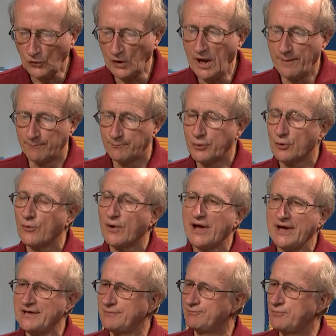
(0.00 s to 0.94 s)
Yeah,
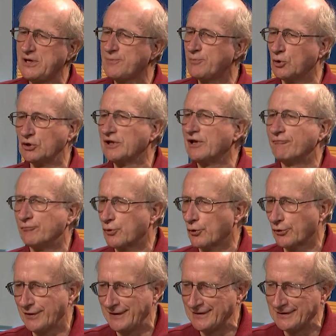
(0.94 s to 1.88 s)
parade. People love
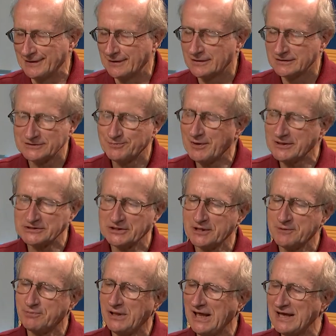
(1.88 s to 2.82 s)
parade,
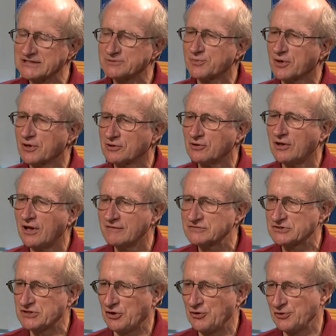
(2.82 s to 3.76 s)
especially Plattsburgh
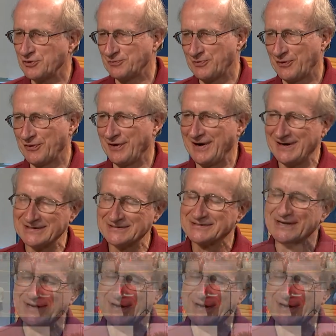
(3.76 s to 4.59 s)
loves to hold parades.